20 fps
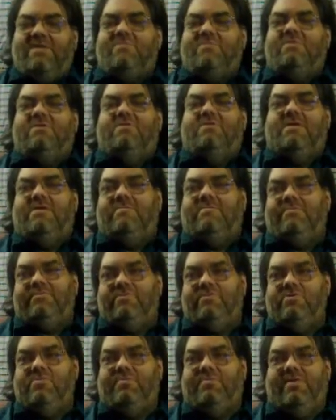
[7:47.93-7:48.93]
agree with
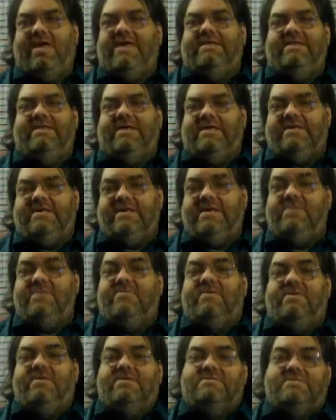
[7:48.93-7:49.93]
you playing D&D
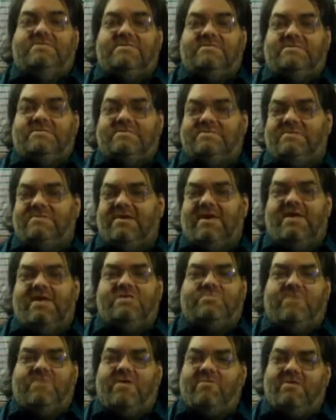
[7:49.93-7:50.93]
because it's
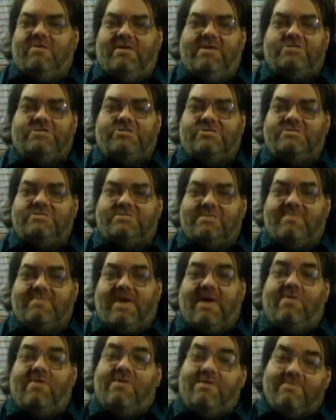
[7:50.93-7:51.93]
against my religion
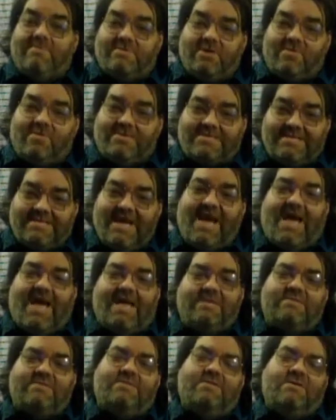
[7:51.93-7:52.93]
somehow, even though it's not.